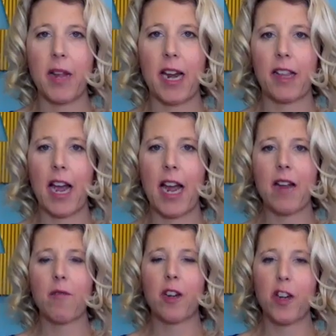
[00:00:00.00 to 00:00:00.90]
Natalie. I
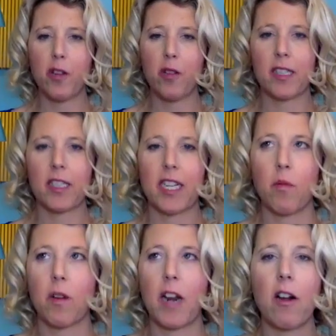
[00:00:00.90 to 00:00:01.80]
never knew this tip.
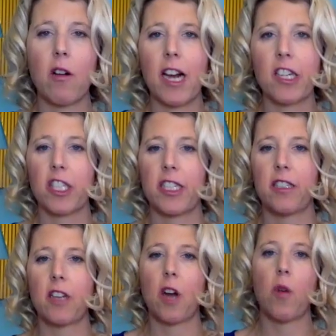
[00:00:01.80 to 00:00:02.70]
When I don't actually
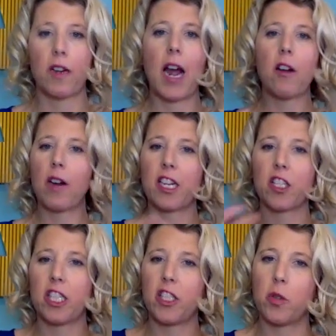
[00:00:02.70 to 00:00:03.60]
I don't
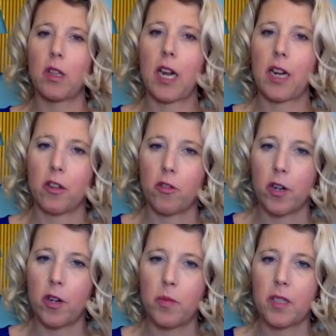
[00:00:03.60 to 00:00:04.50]
actually do a lot in
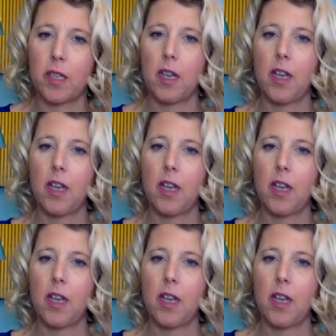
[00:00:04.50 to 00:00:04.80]
groups.